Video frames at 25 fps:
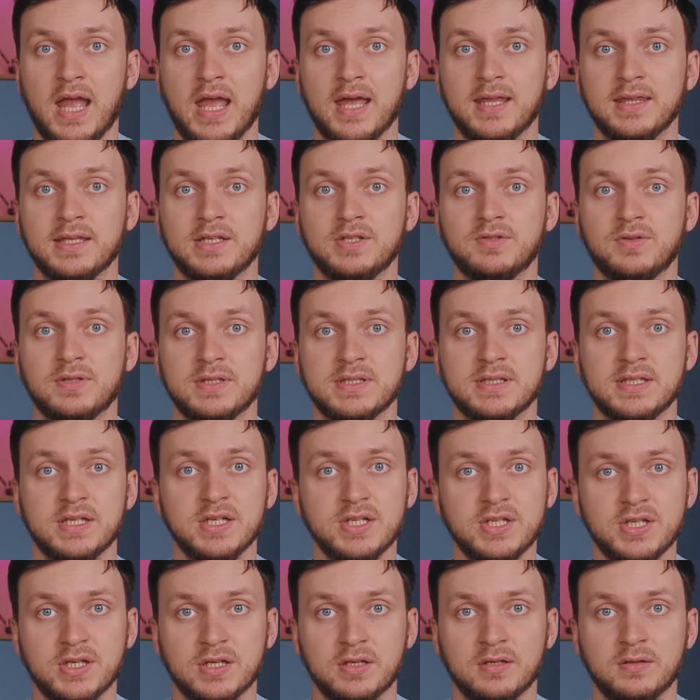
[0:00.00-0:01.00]
And the
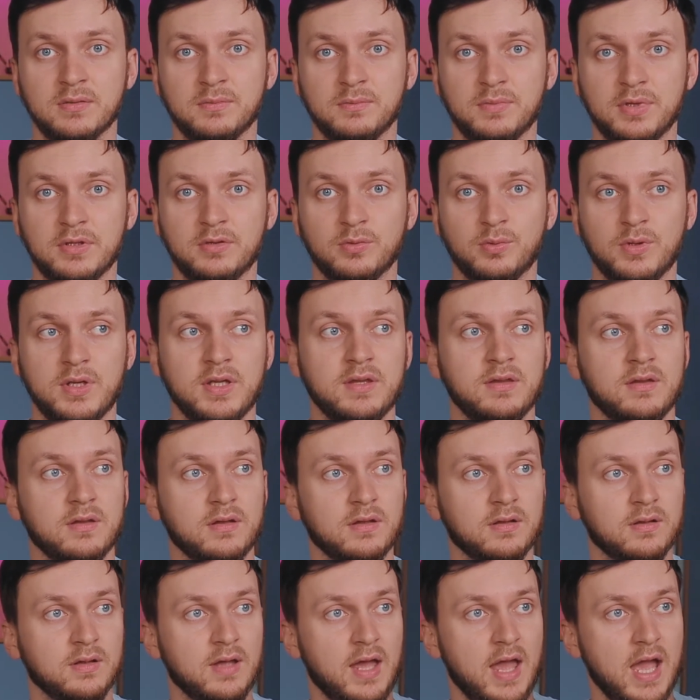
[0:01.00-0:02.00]
transition between
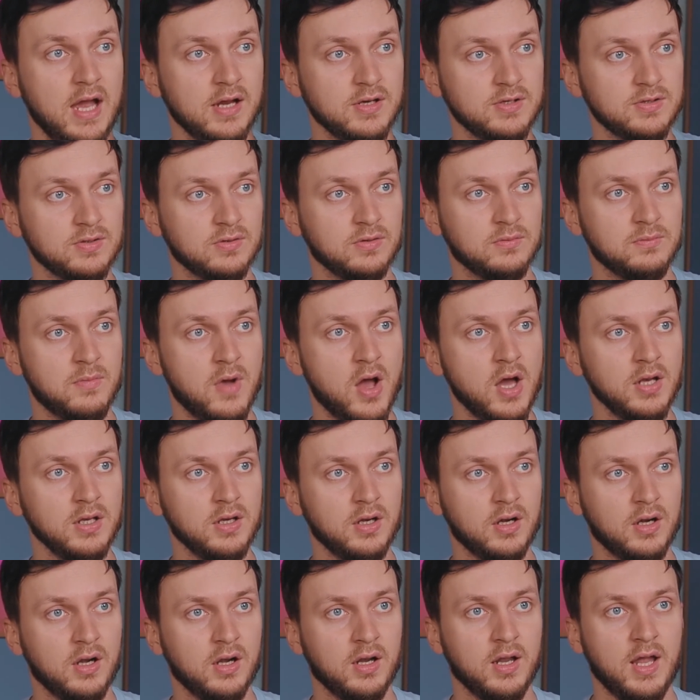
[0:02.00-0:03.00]
the actual
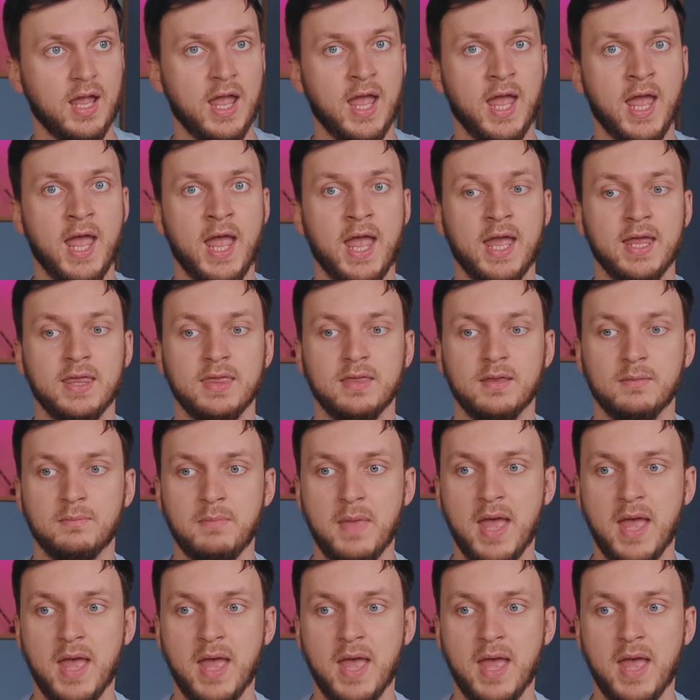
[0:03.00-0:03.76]
monitor and the